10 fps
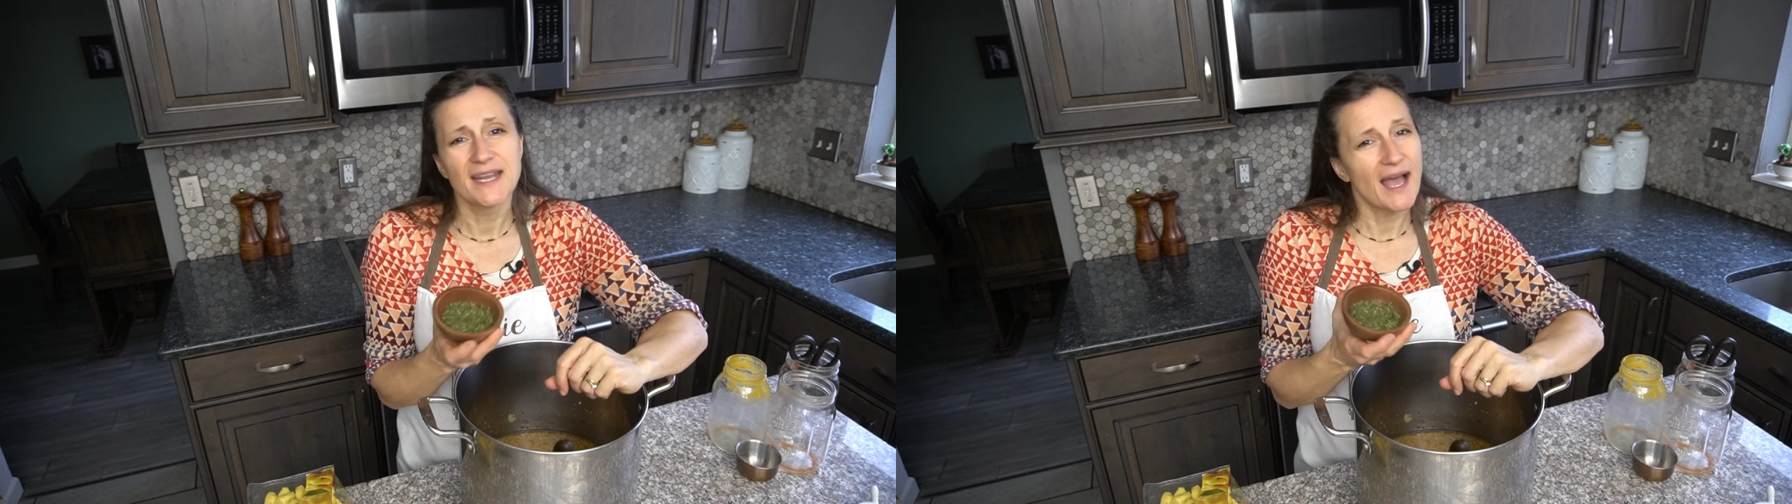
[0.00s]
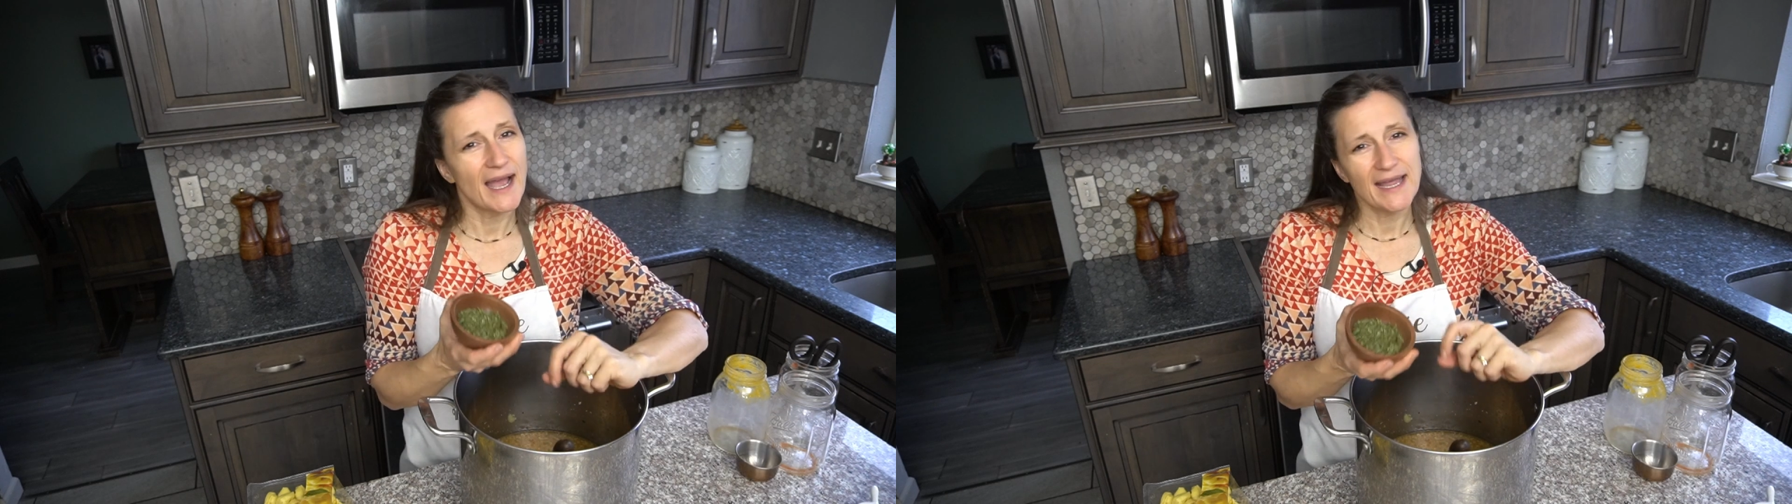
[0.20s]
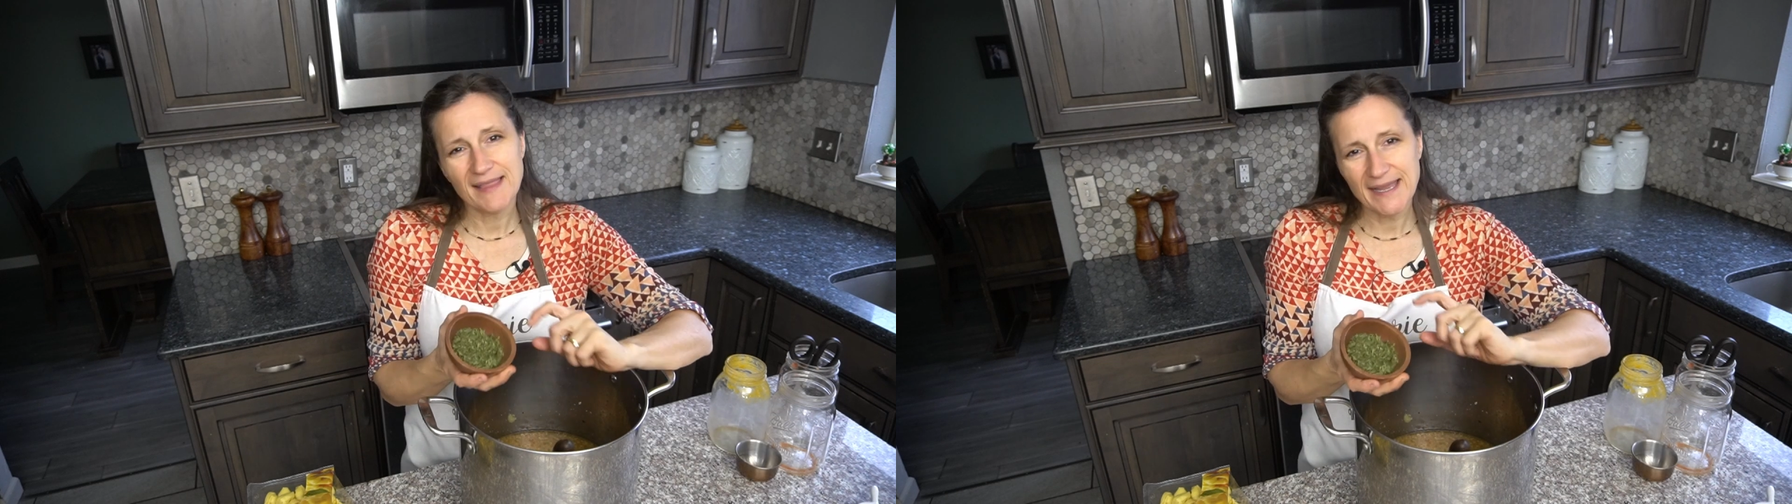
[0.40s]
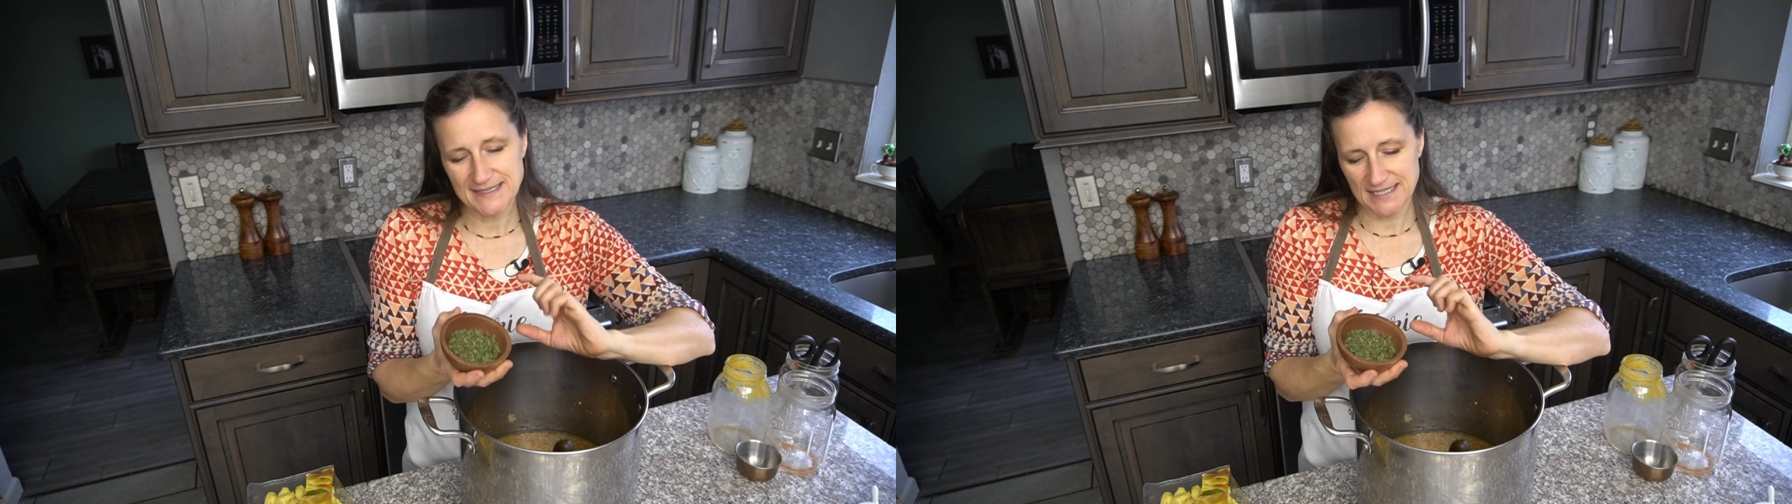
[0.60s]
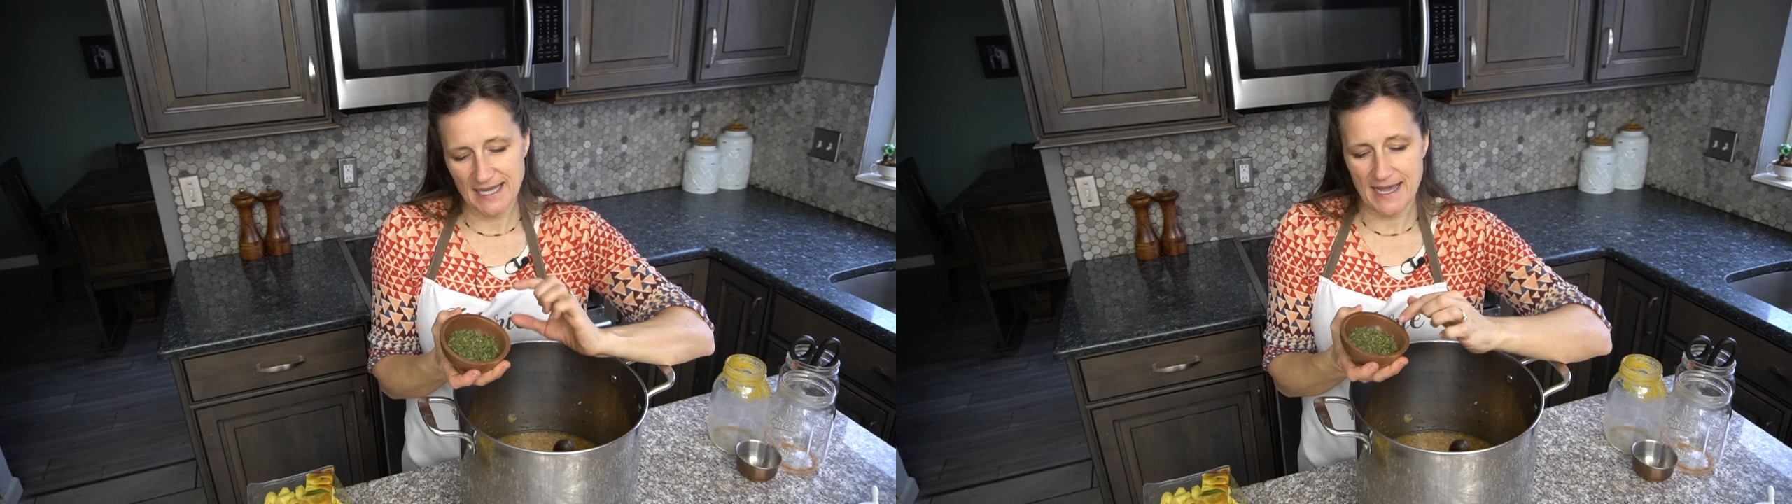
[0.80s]
I like
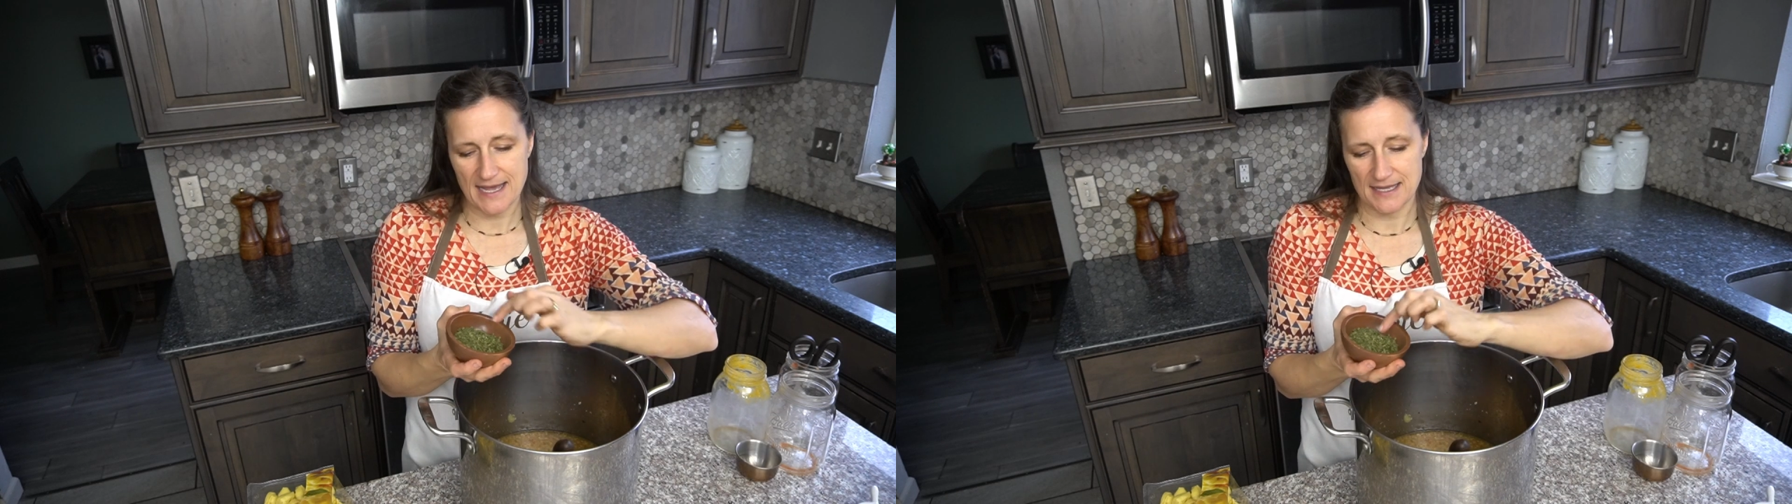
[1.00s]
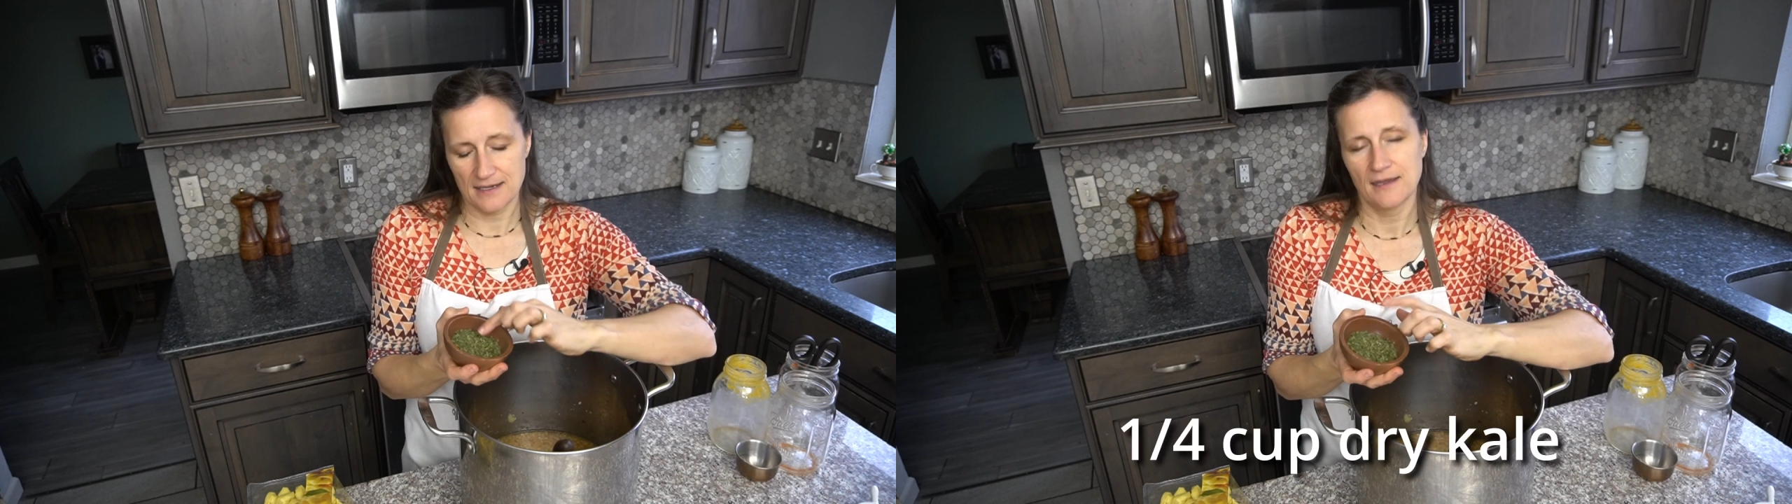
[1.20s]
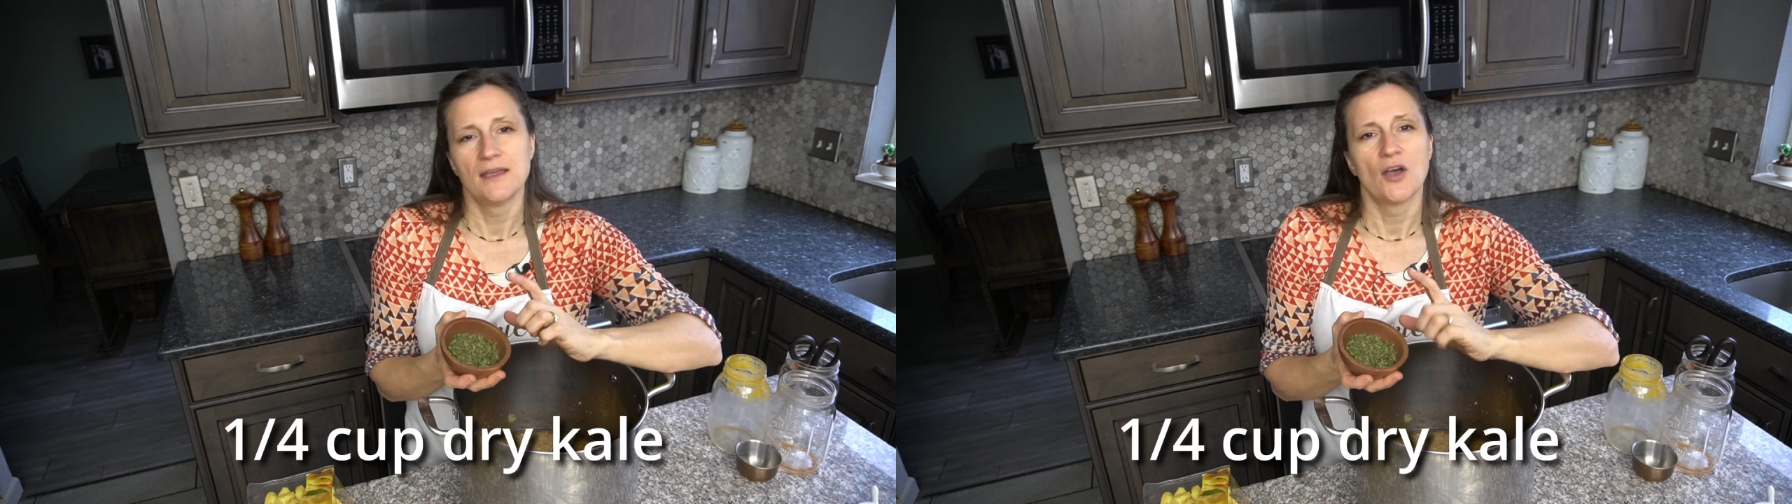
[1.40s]
to add